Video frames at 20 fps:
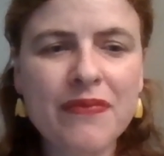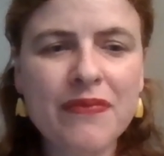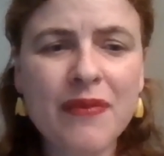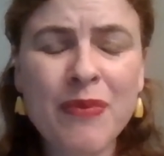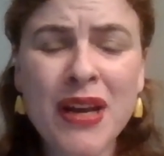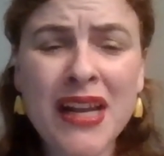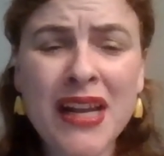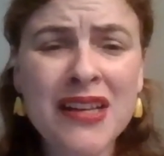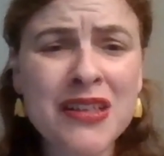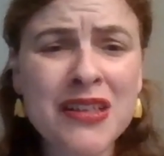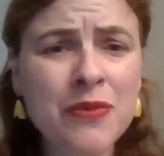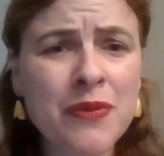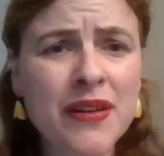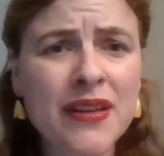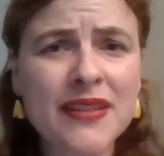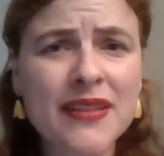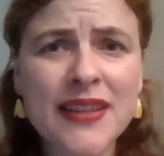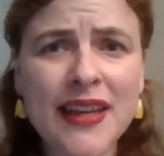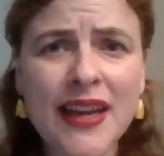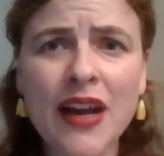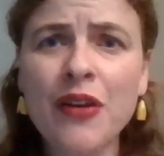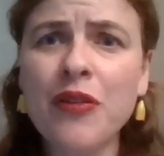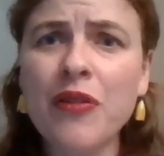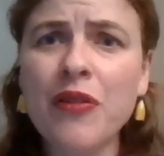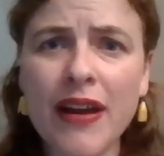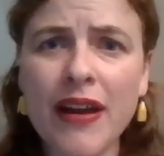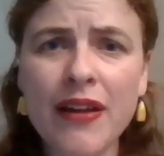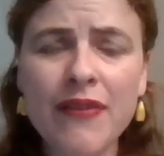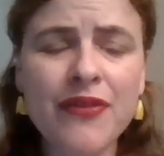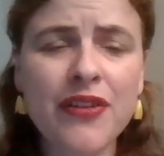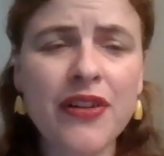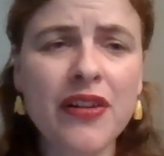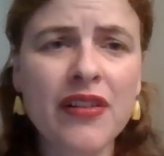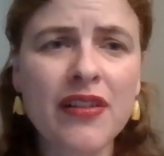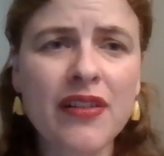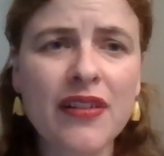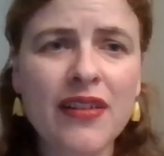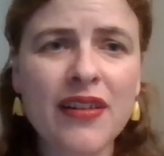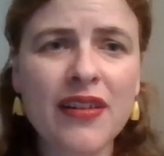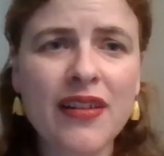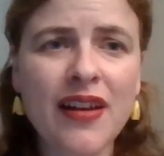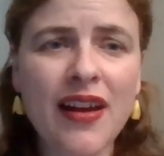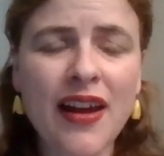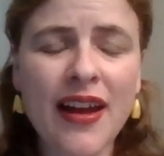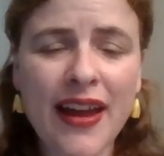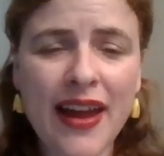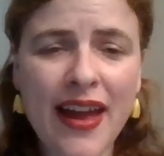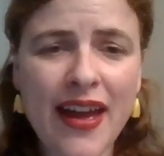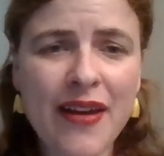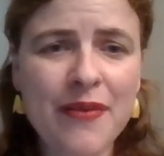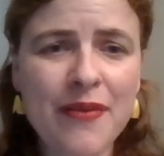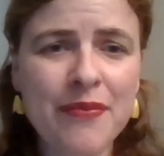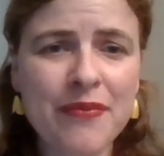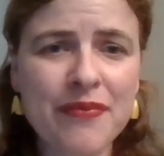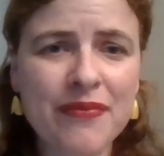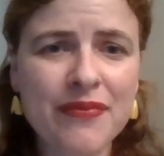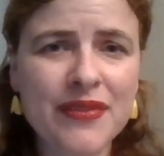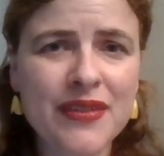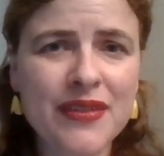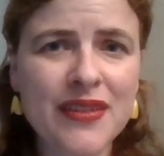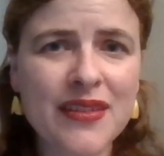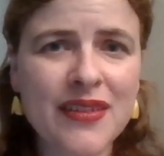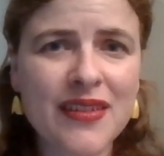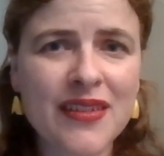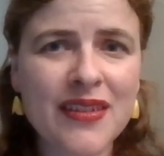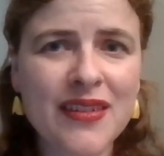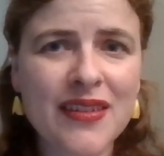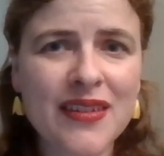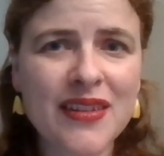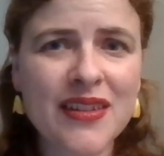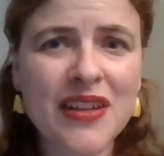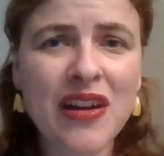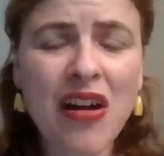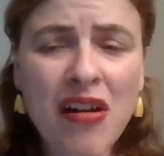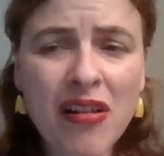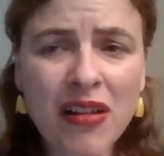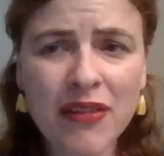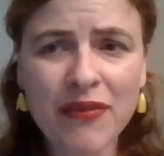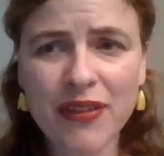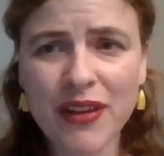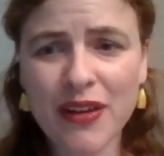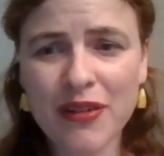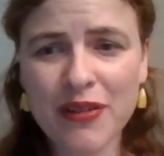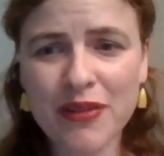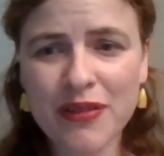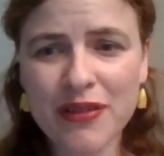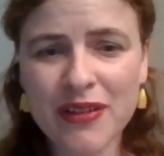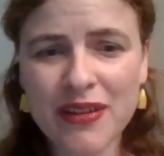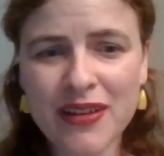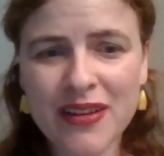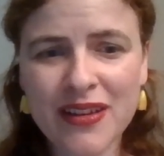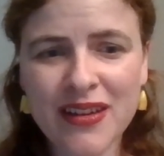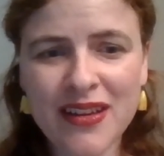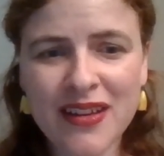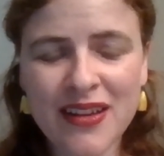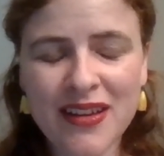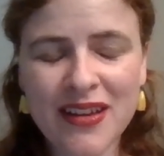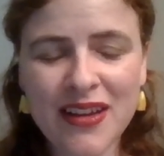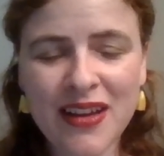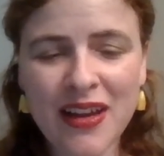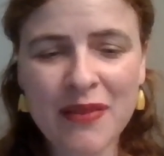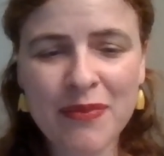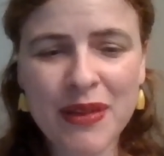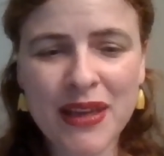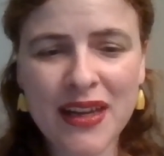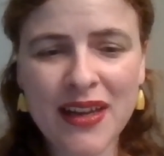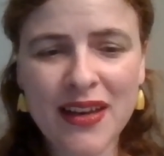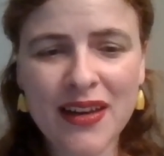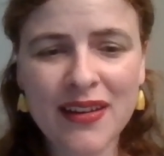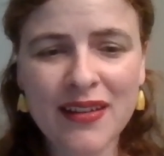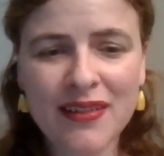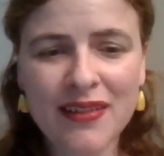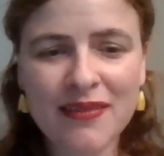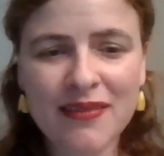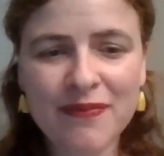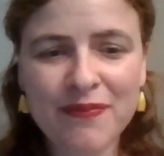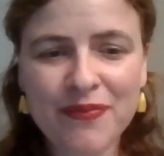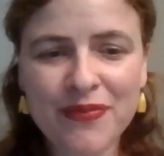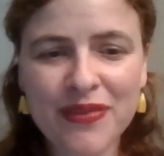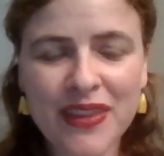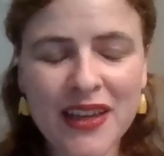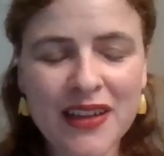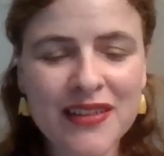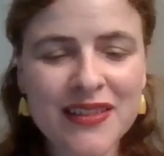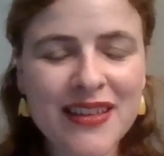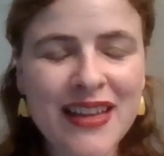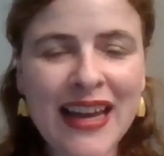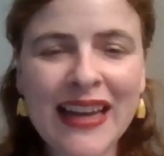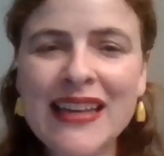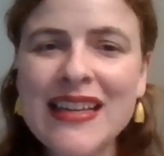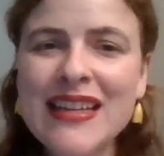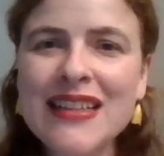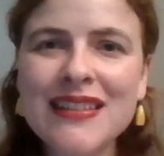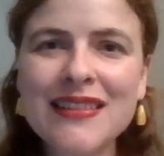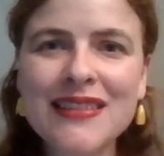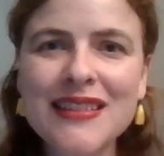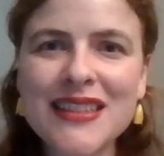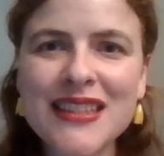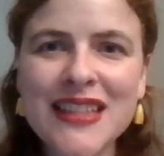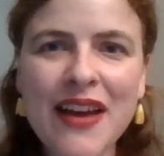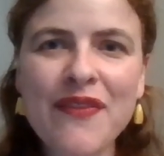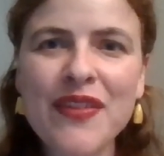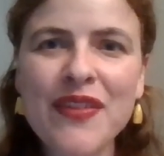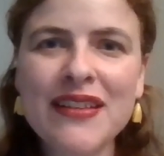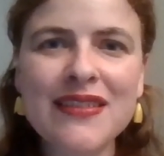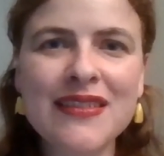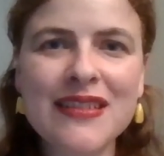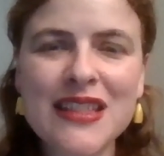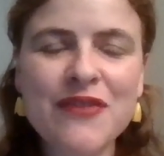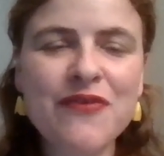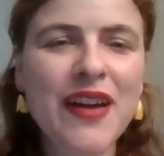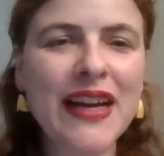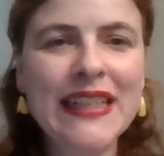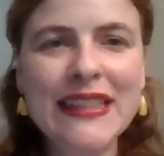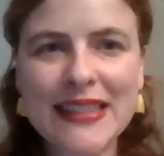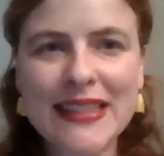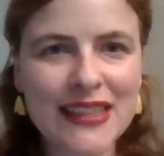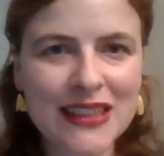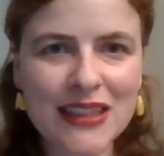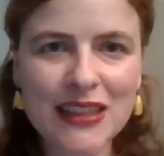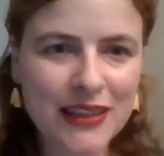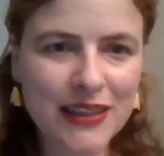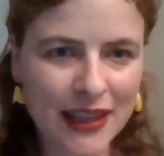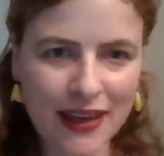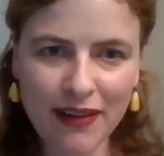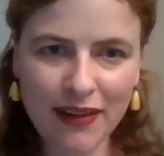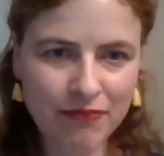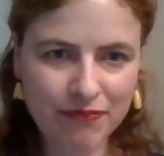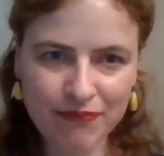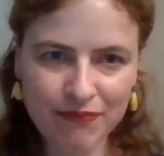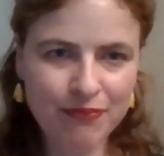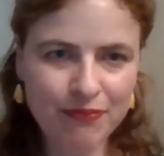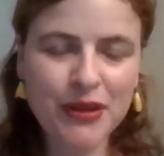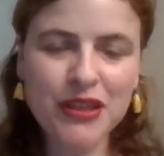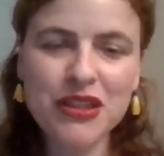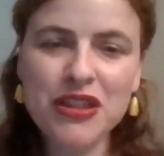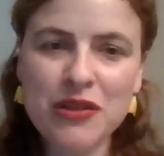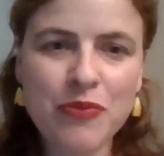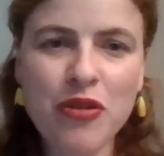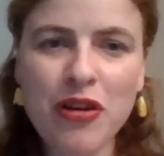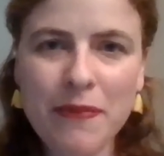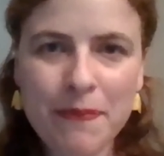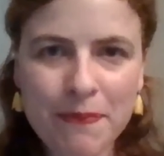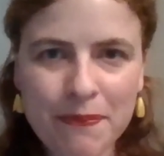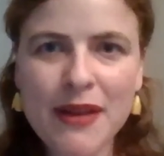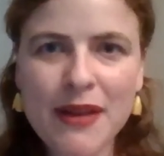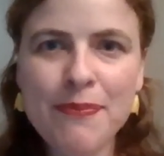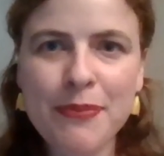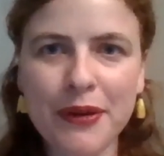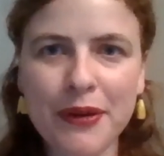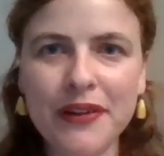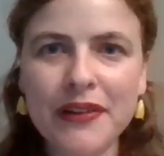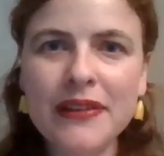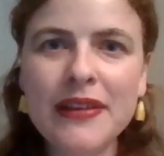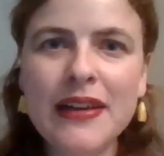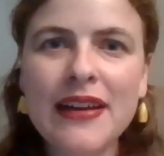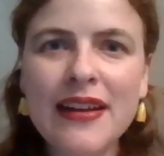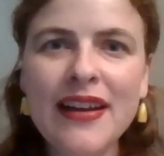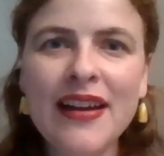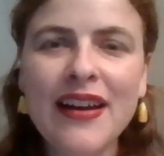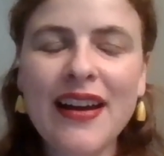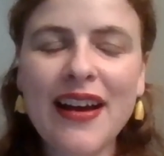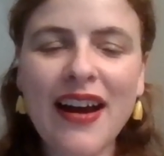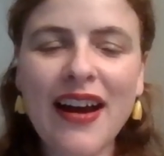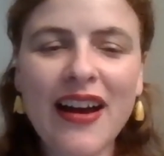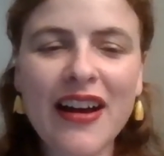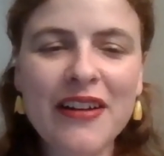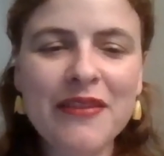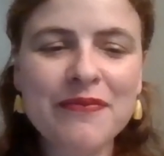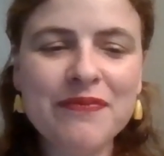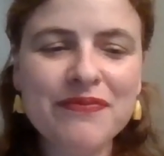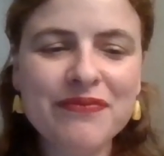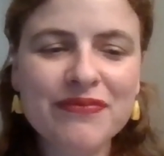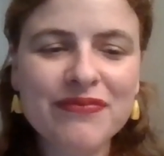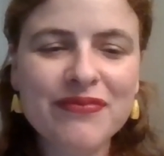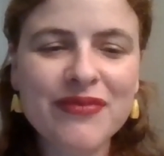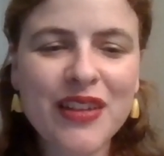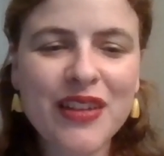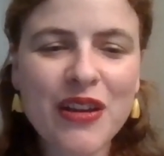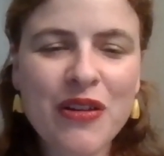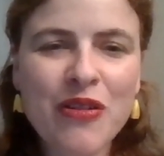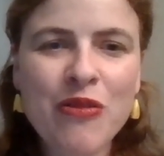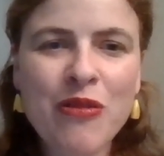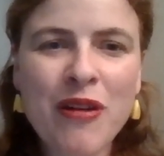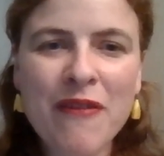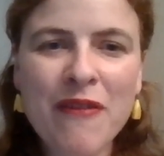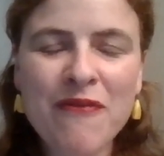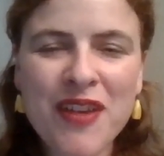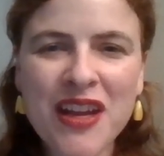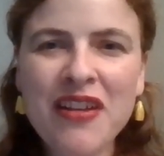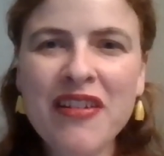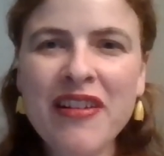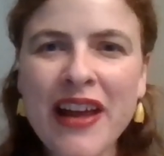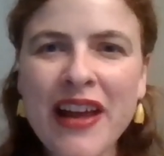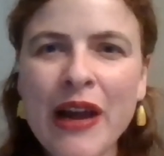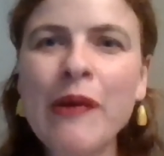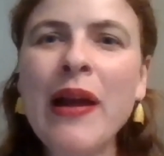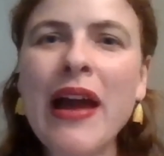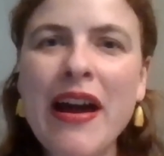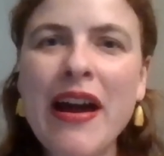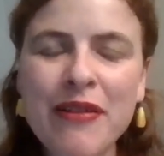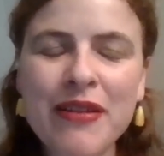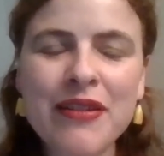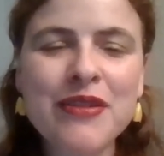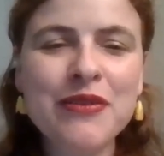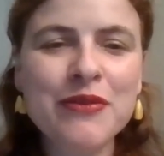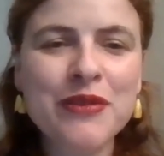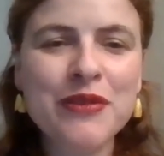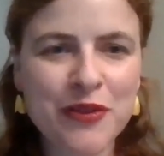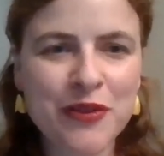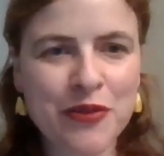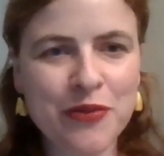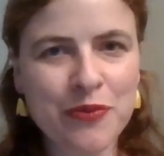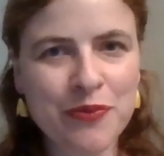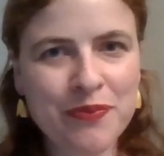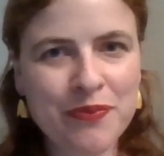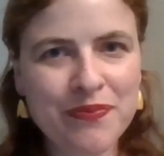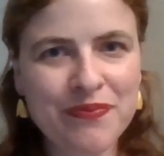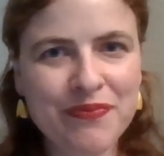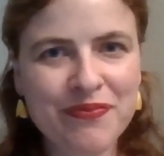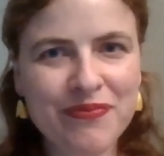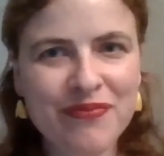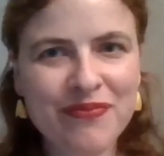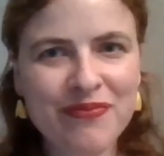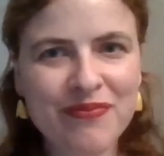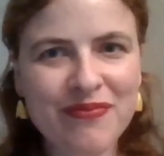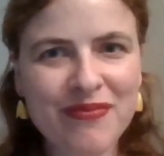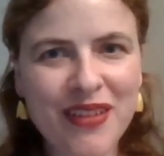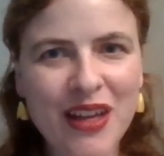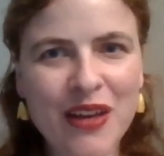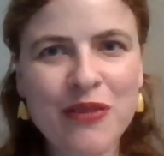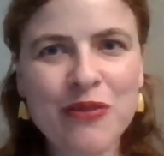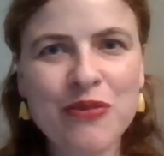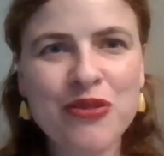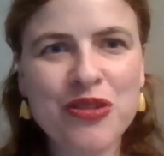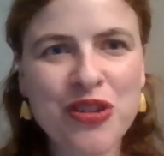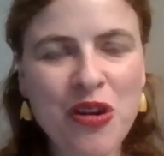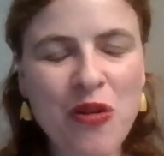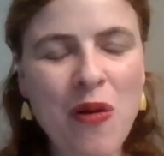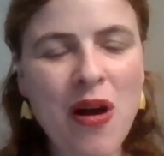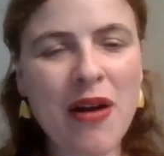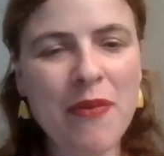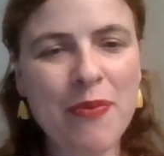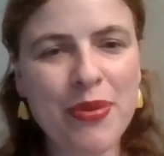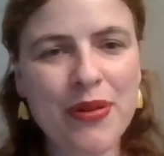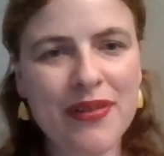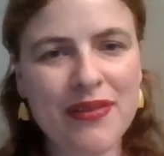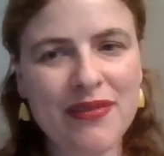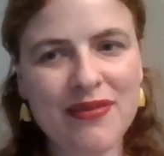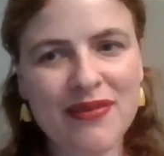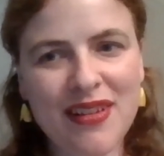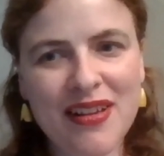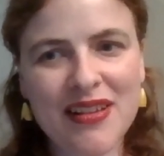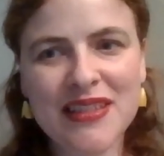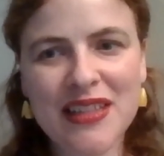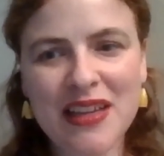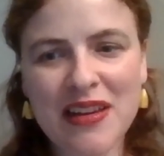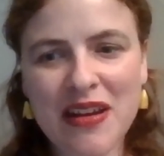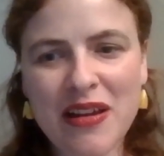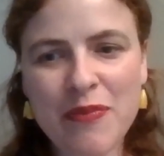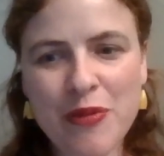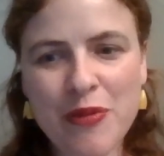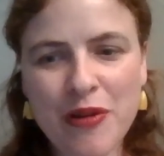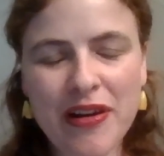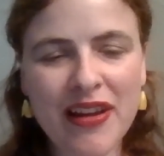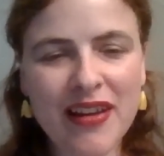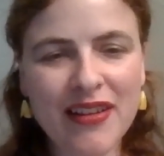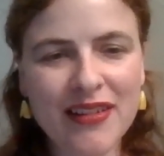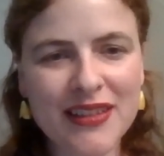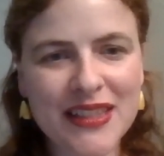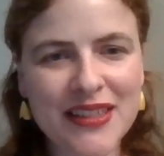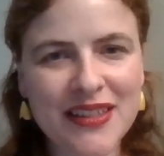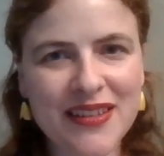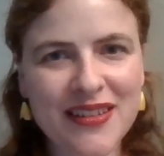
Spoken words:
But I just want to say how grateful I am to all of you. I mean, there's 97 devices and a bunch more people who have figured out how to do Zoom and who show up on Sunday mornings